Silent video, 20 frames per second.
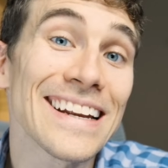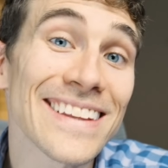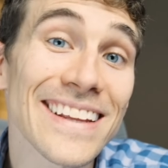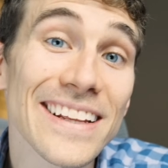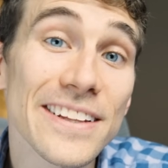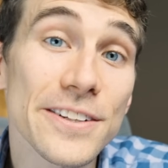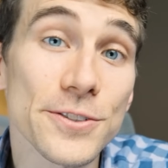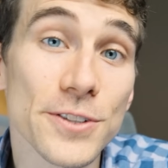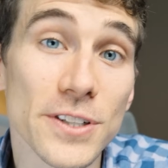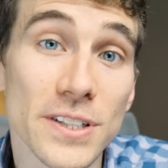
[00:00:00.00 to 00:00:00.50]
I
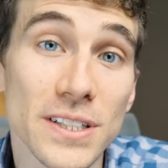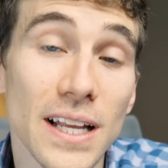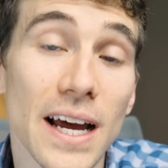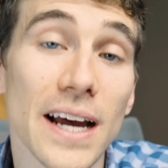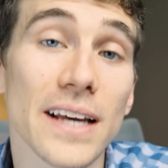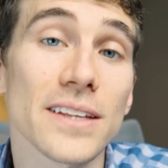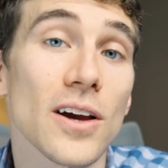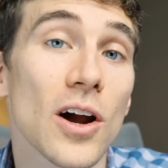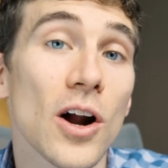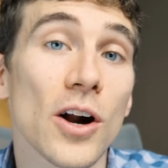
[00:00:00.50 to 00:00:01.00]
think there just
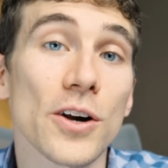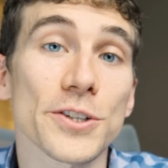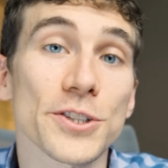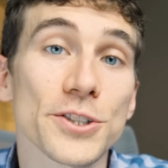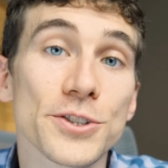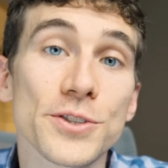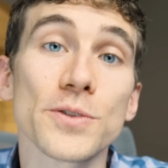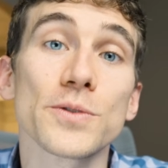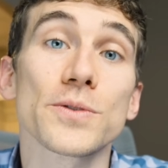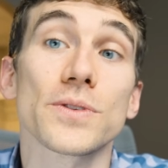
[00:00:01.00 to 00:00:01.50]
lies a harsh
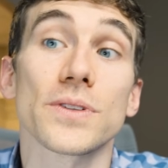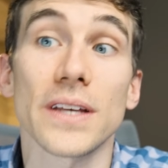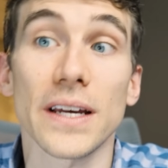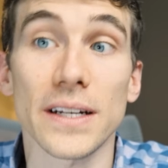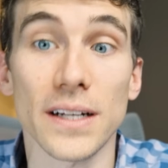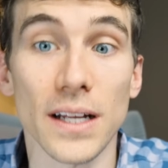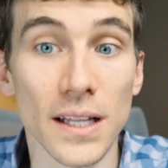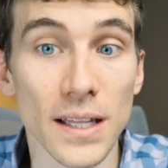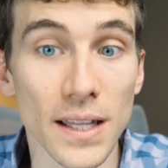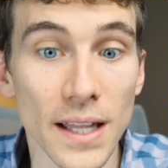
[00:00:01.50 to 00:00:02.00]
truth
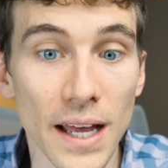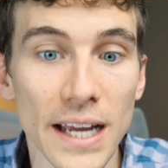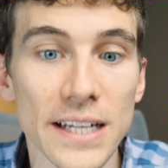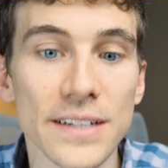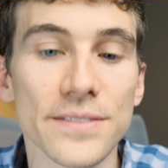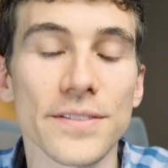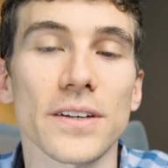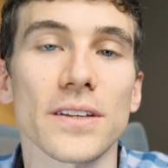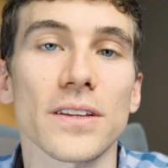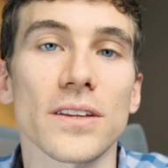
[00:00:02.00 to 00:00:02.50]
that a lot
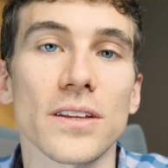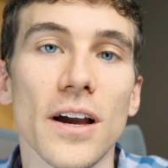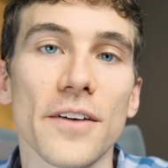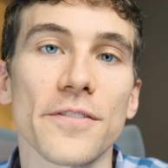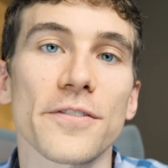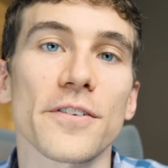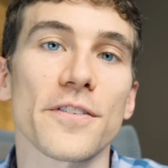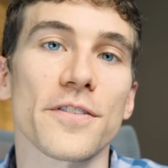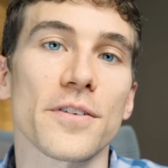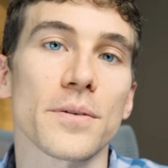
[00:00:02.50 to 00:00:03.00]
of us
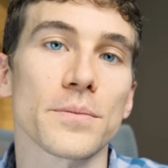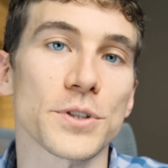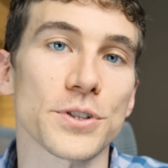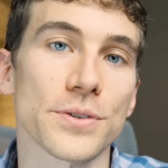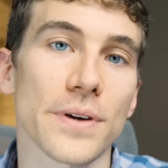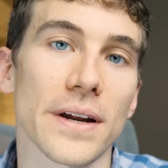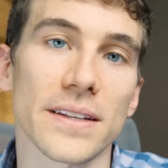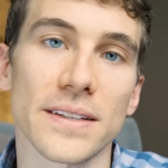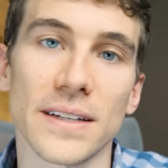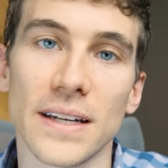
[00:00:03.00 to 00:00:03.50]
suffer from
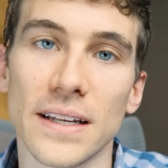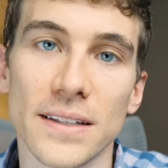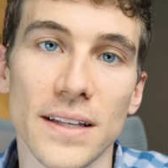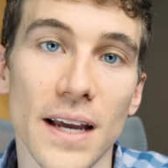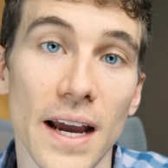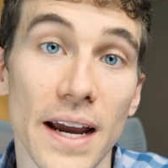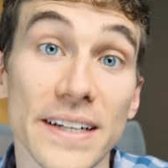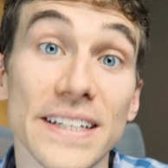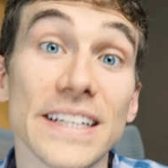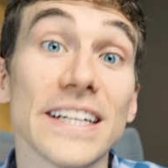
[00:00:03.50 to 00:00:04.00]
stress and
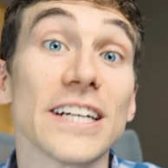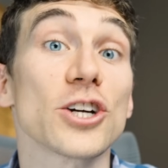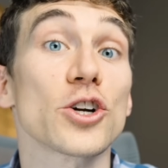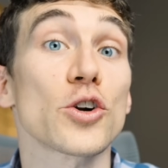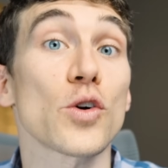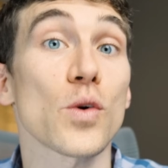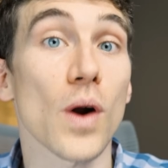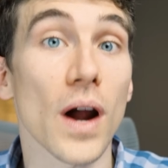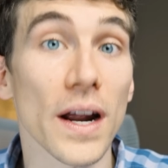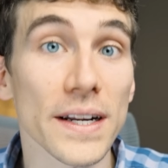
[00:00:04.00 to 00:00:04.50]
anxiety
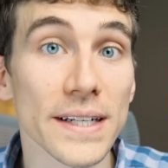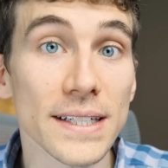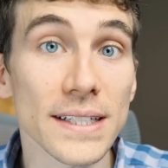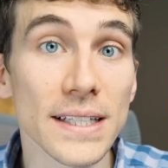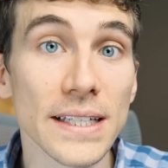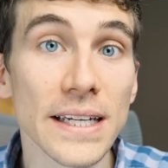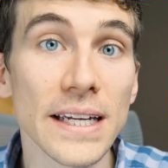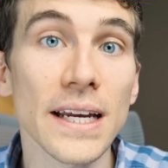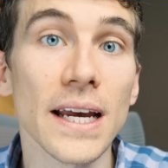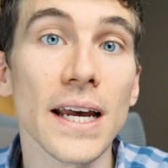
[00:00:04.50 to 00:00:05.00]

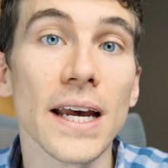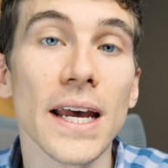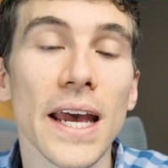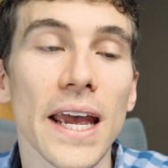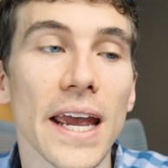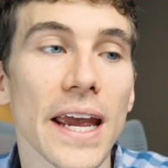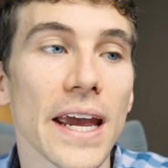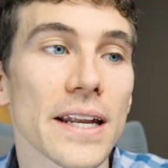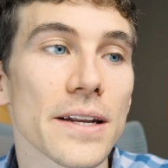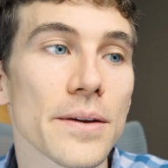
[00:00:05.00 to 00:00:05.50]
chronically,
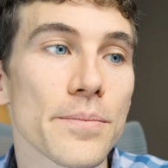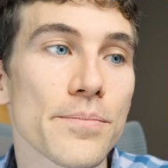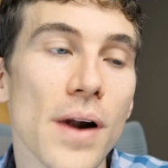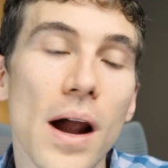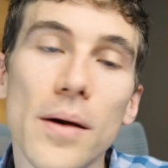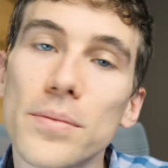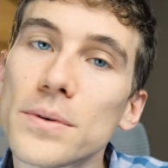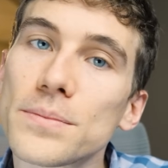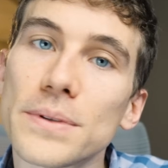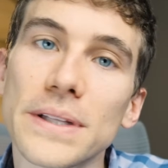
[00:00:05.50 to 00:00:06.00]
and
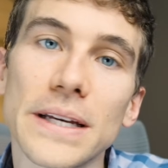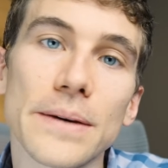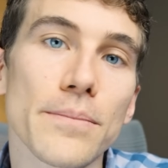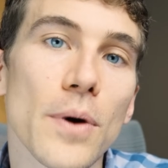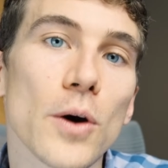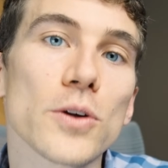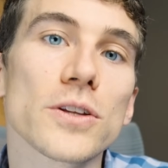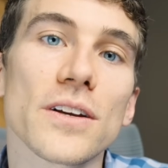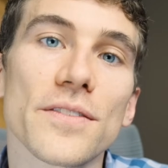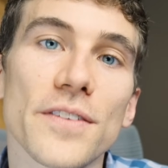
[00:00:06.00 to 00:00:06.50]
probably
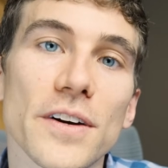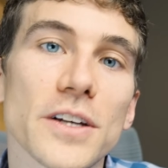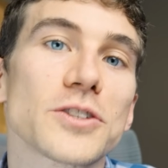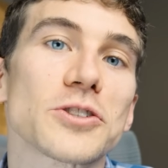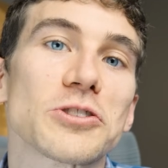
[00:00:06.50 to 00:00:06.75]
most of us